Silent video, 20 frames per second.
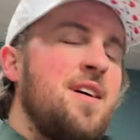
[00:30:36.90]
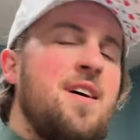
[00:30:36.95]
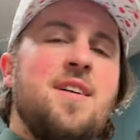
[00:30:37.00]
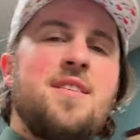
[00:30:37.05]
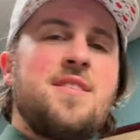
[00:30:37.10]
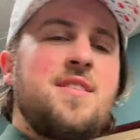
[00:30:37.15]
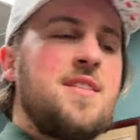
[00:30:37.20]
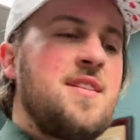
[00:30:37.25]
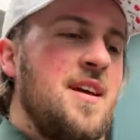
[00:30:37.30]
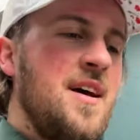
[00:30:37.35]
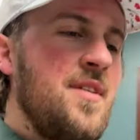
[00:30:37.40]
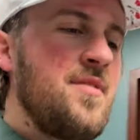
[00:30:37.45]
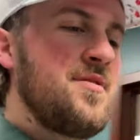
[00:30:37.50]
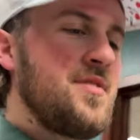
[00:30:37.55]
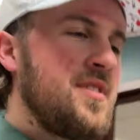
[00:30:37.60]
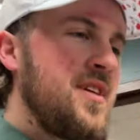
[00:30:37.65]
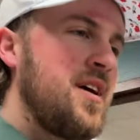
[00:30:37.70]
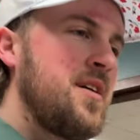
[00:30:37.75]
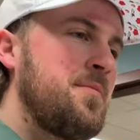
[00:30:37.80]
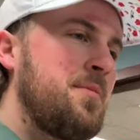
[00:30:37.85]
That's the
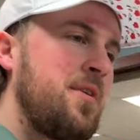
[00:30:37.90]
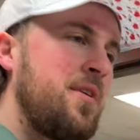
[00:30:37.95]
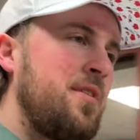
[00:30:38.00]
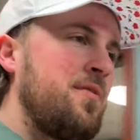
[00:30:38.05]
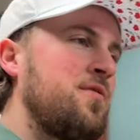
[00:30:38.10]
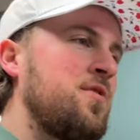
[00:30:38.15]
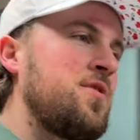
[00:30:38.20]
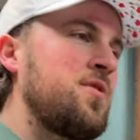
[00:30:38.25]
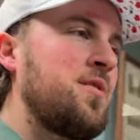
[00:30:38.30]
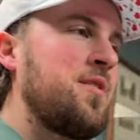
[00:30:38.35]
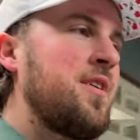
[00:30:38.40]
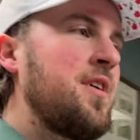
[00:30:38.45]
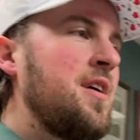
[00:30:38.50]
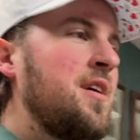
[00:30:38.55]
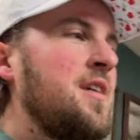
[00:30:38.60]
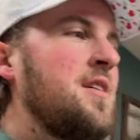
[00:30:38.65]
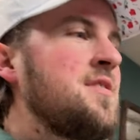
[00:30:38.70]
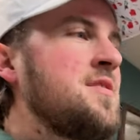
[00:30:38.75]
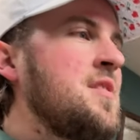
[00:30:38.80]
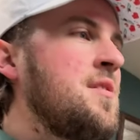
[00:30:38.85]
downside about inventory.
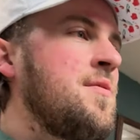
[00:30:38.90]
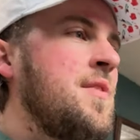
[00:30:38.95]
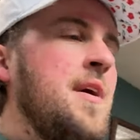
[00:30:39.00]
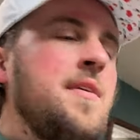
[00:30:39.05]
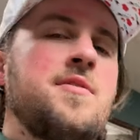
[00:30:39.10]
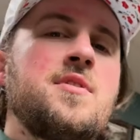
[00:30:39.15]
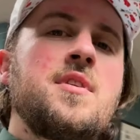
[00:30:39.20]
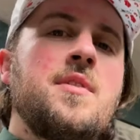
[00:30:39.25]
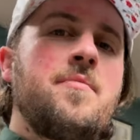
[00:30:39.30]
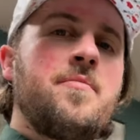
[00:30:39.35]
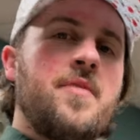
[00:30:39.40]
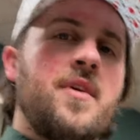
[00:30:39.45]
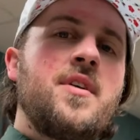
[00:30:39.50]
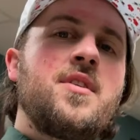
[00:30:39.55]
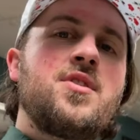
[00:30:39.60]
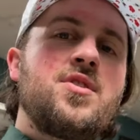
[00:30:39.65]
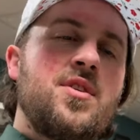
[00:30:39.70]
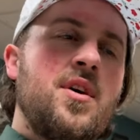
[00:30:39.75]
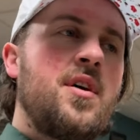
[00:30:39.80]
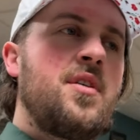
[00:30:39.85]
See, if you have something
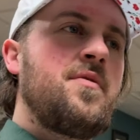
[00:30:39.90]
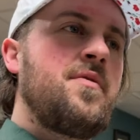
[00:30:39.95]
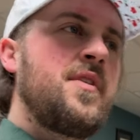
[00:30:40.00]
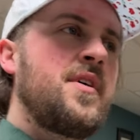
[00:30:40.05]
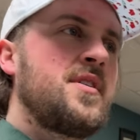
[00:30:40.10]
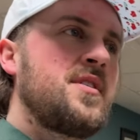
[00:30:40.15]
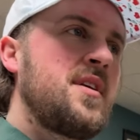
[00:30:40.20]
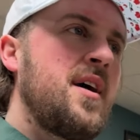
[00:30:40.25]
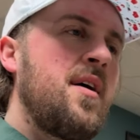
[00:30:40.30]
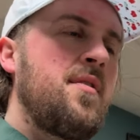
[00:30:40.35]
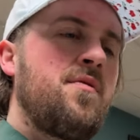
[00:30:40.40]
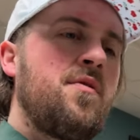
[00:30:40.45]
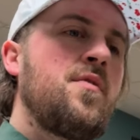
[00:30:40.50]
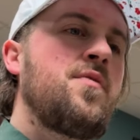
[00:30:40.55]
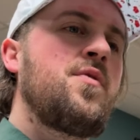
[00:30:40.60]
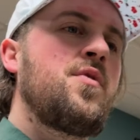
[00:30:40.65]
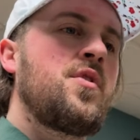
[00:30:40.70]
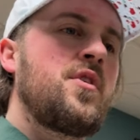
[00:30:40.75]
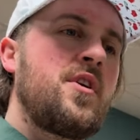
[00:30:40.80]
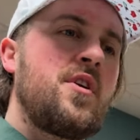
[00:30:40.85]
on a shelf that sat for
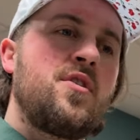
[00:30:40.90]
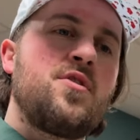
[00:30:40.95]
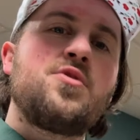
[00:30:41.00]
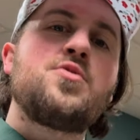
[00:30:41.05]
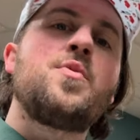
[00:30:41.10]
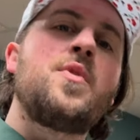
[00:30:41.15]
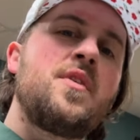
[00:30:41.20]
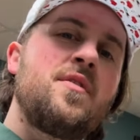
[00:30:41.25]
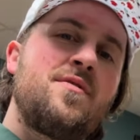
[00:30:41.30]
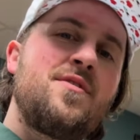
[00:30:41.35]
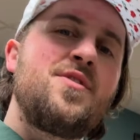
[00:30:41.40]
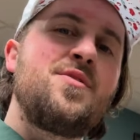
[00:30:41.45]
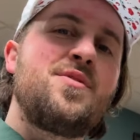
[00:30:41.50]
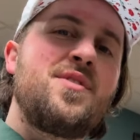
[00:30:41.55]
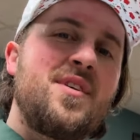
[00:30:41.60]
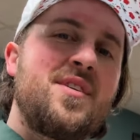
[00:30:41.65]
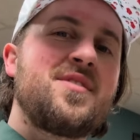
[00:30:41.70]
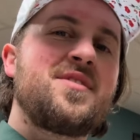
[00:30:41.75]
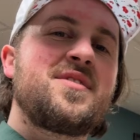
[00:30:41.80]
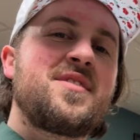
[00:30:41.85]
four years, one of two
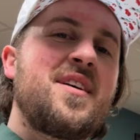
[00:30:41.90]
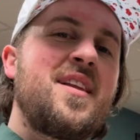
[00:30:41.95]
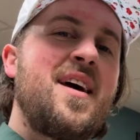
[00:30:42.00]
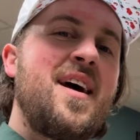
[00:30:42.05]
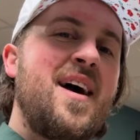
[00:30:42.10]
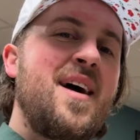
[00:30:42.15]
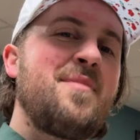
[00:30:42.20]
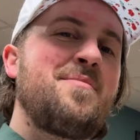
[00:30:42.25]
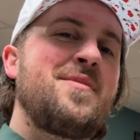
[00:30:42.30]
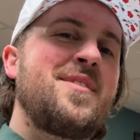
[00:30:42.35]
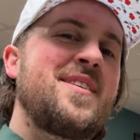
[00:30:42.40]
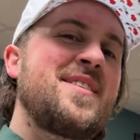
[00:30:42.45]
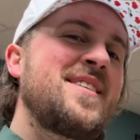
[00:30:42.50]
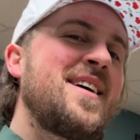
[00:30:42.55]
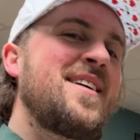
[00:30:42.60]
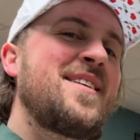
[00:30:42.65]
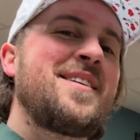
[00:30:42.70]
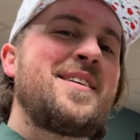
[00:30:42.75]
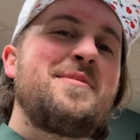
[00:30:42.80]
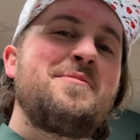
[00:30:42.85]
things is gonna happen. It's
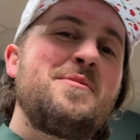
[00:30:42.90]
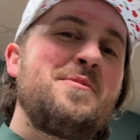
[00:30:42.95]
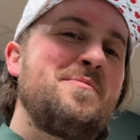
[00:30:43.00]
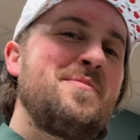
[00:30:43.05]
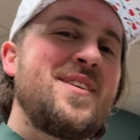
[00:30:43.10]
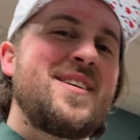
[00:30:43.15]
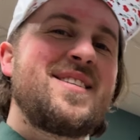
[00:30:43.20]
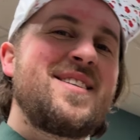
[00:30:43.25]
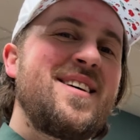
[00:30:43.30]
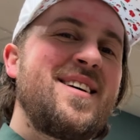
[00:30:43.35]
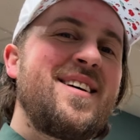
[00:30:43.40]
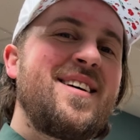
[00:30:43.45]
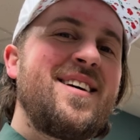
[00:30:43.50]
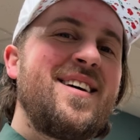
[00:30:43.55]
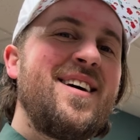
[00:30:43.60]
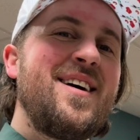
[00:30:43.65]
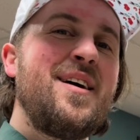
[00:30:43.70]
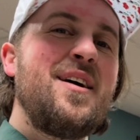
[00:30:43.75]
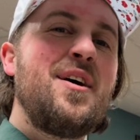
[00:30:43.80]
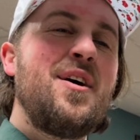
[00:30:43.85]
either gonna be missing
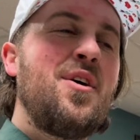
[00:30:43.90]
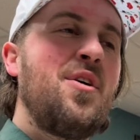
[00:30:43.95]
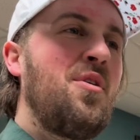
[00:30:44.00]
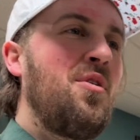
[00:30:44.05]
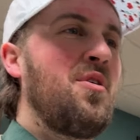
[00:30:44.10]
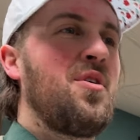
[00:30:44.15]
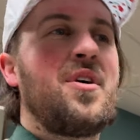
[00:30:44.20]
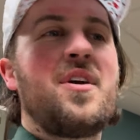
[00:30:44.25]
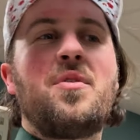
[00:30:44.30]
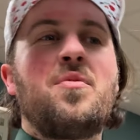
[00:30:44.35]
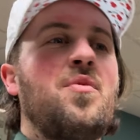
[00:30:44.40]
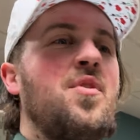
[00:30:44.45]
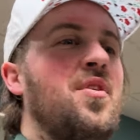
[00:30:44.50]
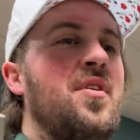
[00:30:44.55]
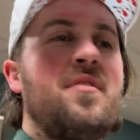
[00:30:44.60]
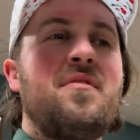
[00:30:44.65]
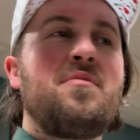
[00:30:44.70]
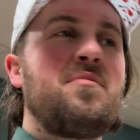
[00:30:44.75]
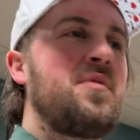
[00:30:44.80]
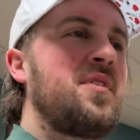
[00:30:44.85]
or it
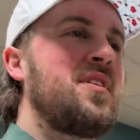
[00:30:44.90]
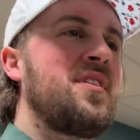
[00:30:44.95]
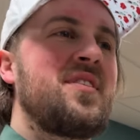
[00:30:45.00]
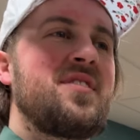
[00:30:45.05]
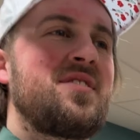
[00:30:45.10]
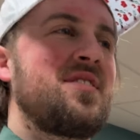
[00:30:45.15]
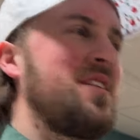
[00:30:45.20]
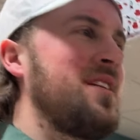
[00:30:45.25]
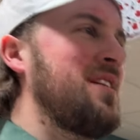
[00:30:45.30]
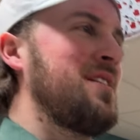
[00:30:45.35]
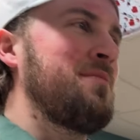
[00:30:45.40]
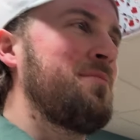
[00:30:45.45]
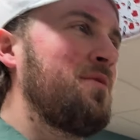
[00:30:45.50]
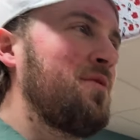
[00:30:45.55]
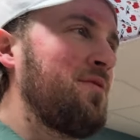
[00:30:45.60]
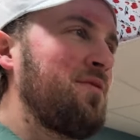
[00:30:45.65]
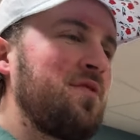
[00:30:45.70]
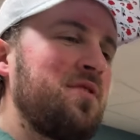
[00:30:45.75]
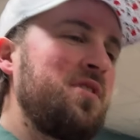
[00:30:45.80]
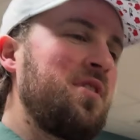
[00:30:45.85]
won't even be listed
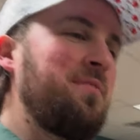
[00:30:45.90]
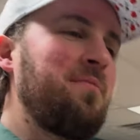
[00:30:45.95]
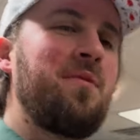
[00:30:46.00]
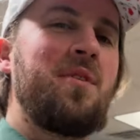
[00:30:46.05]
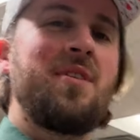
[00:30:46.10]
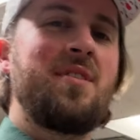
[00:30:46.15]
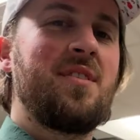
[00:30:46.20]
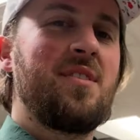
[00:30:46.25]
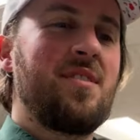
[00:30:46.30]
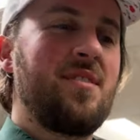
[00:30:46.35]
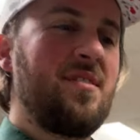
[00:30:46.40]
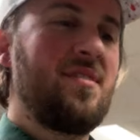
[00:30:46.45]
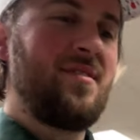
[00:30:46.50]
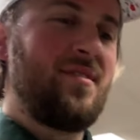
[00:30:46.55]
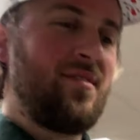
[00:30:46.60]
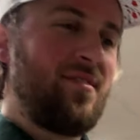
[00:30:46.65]
anymore for some reason.